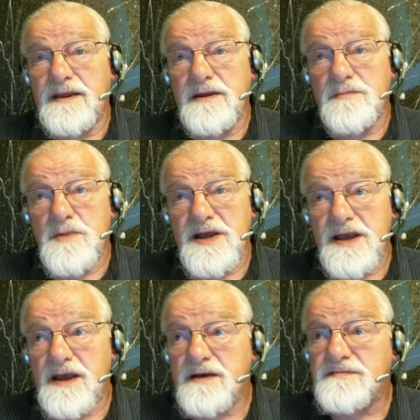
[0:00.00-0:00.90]
You
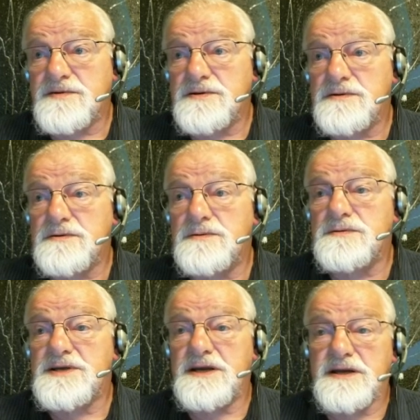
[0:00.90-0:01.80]
might have
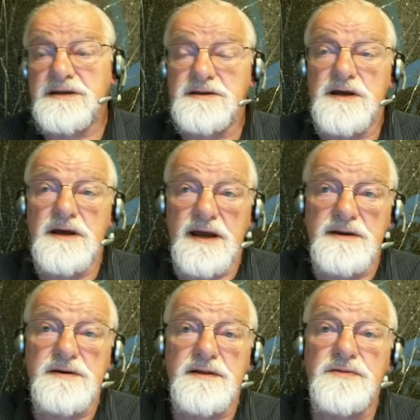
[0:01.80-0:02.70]
to take it to higher